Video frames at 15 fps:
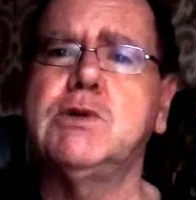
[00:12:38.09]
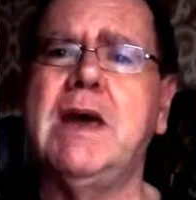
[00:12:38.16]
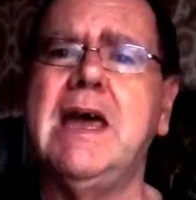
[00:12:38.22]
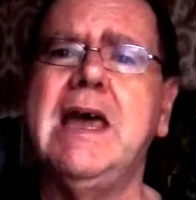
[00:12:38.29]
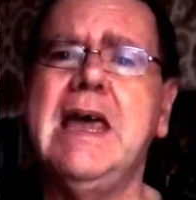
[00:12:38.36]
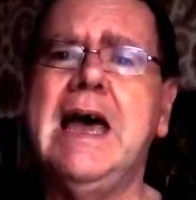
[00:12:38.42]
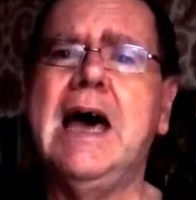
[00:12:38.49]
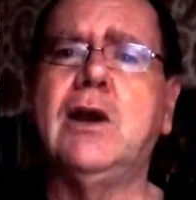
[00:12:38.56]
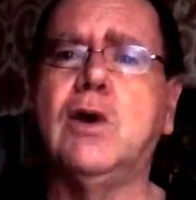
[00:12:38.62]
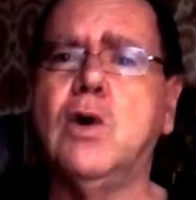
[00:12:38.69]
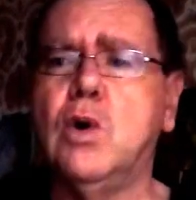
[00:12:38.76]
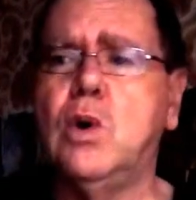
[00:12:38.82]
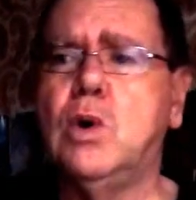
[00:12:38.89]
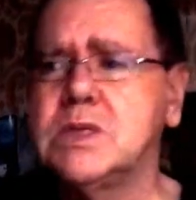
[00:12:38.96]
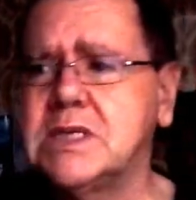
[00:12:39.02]
and of course,
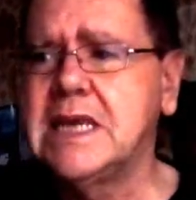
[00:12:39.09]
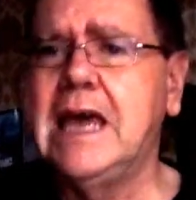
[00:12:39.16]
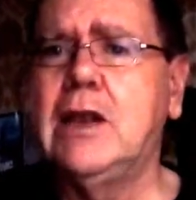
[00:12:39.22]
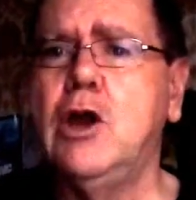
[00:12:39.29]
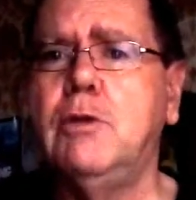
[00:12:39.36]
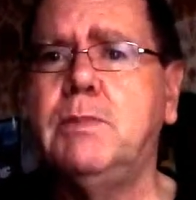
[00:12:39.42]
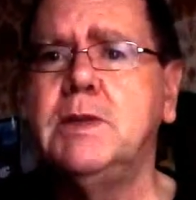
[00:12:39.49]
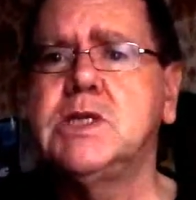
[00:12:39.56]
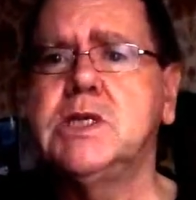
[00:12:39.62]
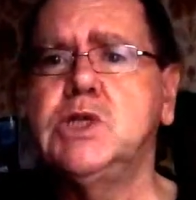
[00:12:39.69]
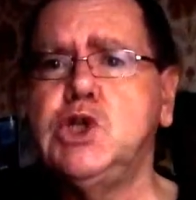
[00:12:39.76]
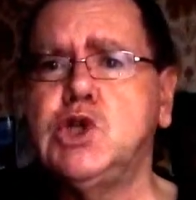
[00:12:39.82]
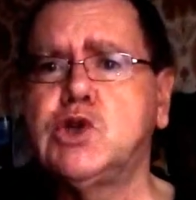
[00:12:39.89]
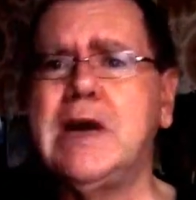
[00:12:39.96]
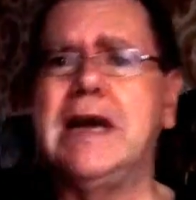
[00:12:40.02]
hell opens and she's
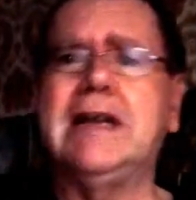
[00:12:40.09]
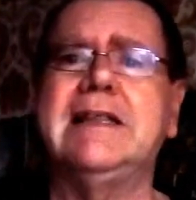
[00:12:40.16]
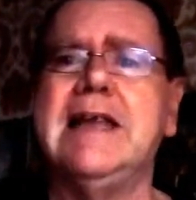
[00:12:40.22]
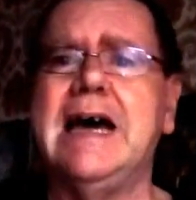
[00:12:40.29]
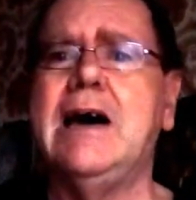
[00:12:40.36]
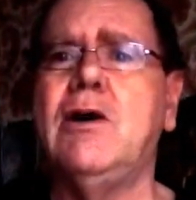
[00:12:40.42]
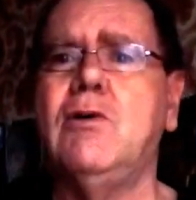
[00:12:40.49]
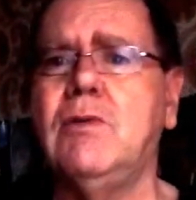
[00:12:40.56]
dragged down.